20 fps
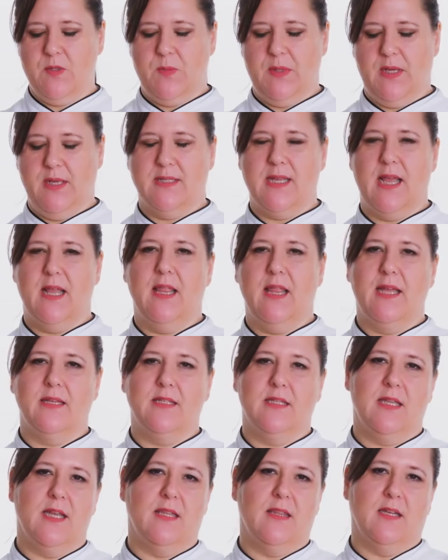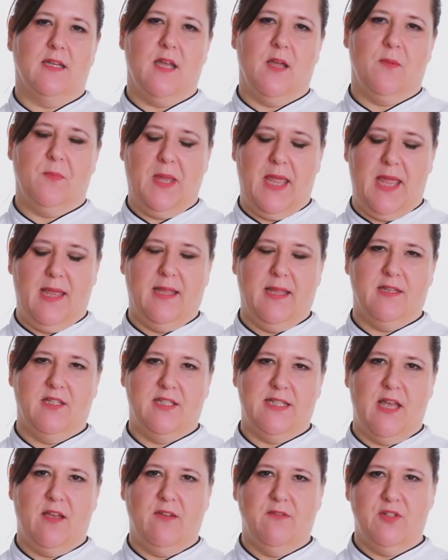because I like to let the cupcake
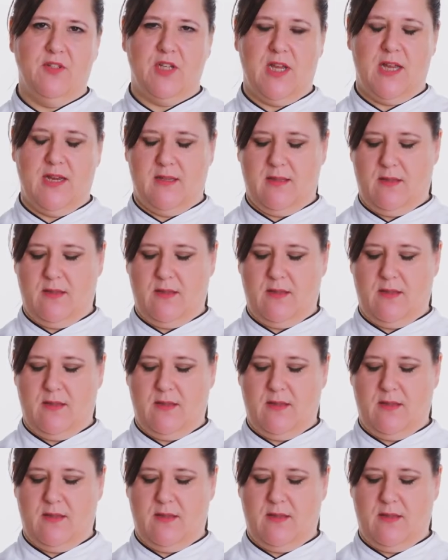itself shine